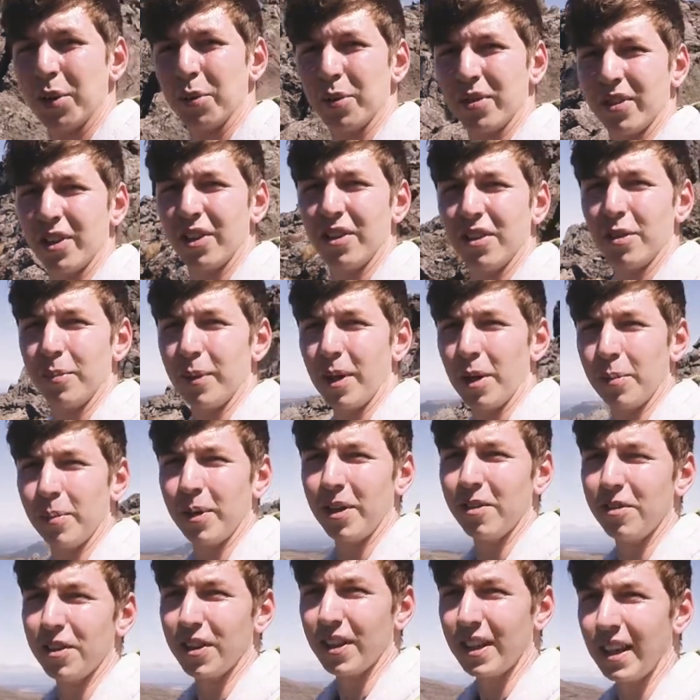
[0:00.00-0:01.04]
it was good to be up
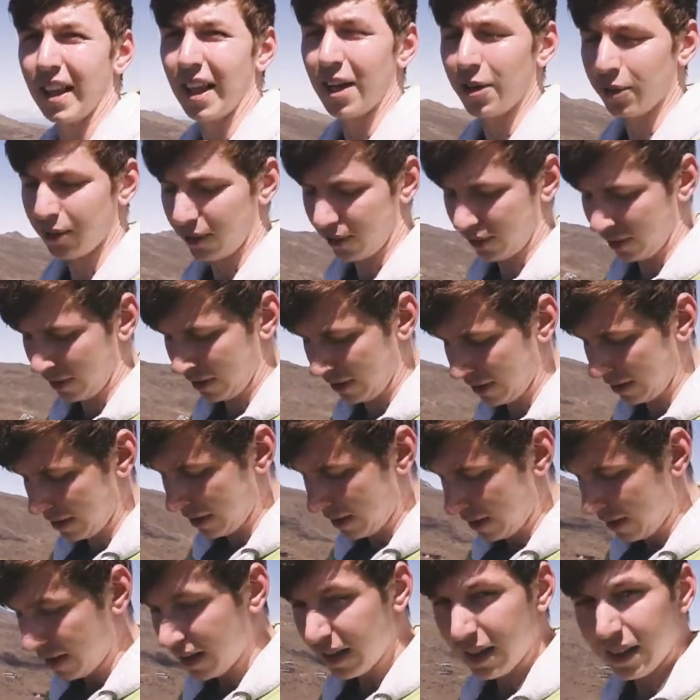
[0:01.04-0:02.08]
here in the clouds.
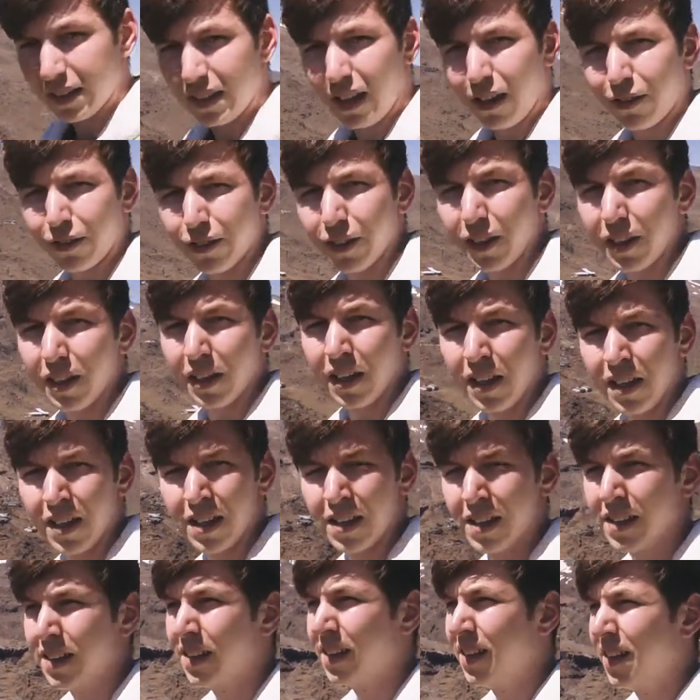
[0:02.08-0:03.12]
Definitely
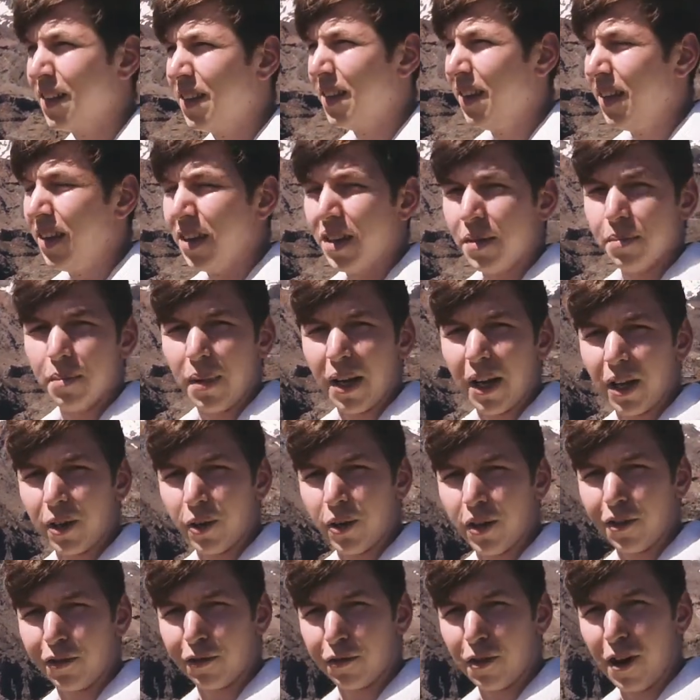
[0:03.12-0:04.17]
meant I
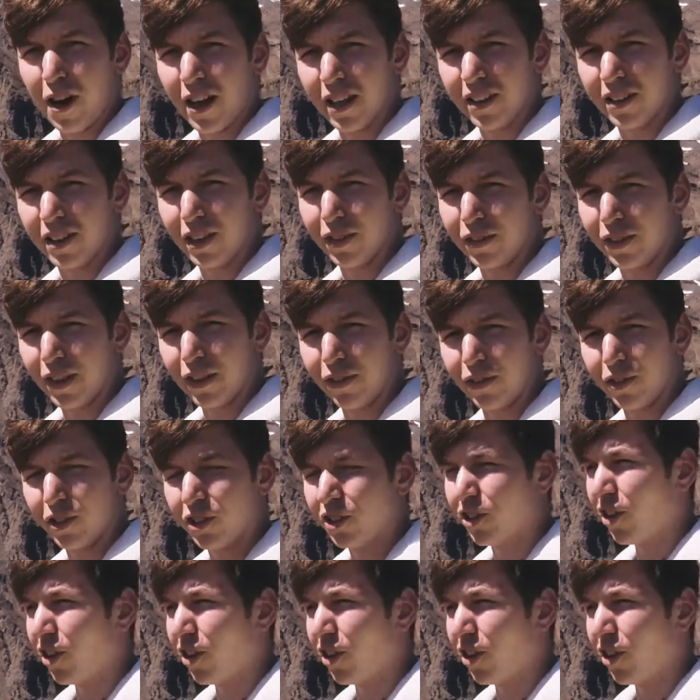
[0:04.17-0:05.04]
got a variety of different